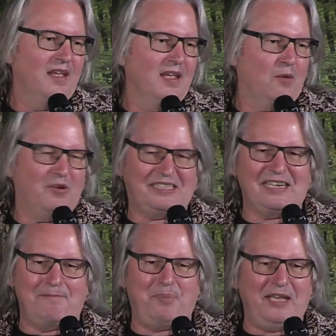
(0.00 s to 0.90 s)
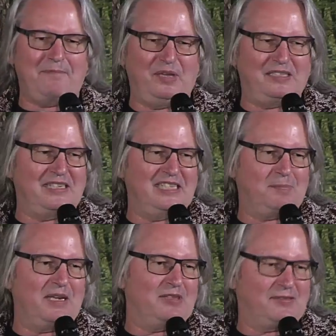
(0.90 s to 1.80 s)
It wasn't a big business,
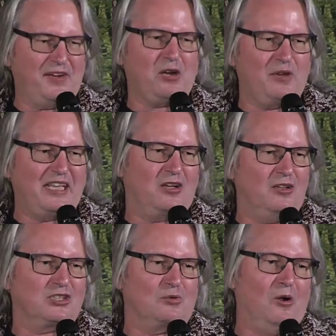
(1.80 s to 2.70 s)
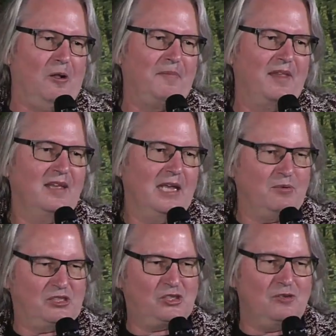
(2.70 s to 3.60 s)
but it was very cultural. It
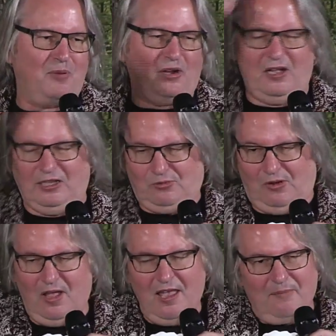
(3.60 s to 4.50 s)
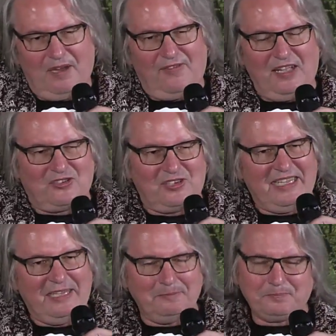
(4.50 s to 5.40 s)
was super cultural. But
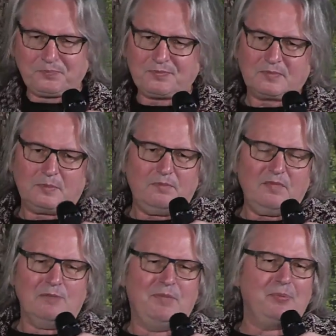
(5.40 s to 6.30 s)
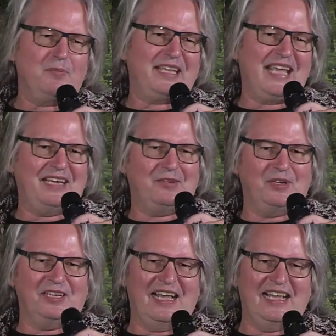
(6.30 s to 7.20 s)
eventually, people began to
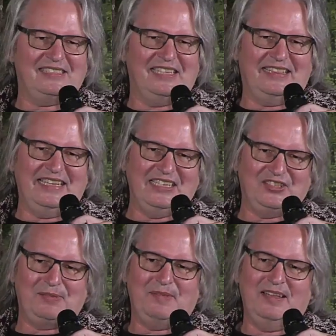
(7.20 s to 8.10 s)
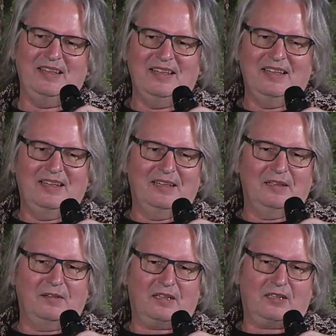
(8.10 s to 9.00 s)
realize that these
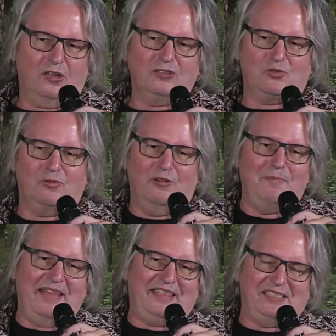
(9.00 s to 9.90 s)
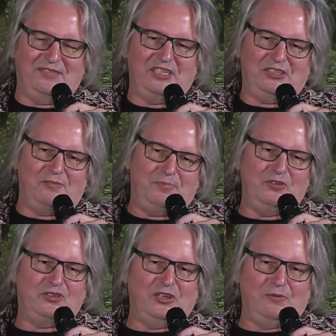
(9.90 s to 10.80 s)
cultural methods of
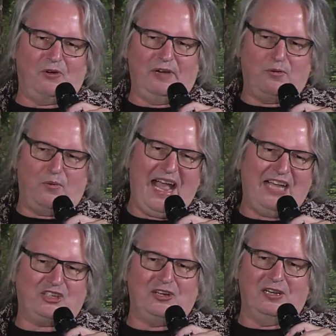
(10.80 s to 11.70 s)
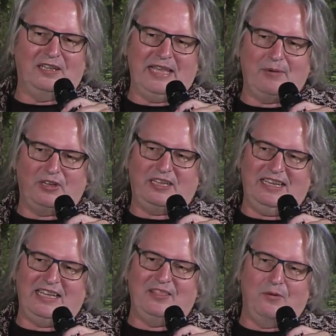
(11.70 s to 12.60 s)
distribution were irrational, and they were
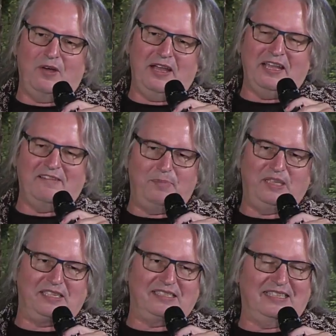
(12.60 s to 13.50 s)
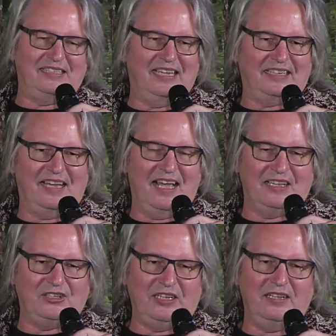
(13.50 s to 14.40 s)
getting in the way of business and
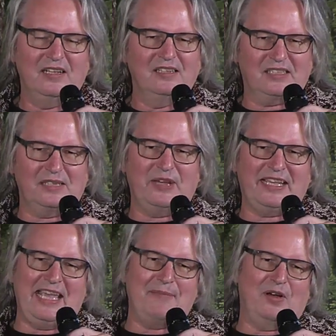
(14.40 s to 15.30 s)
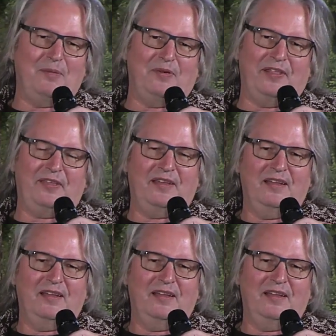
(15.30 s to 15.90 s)
technology. So then we came up with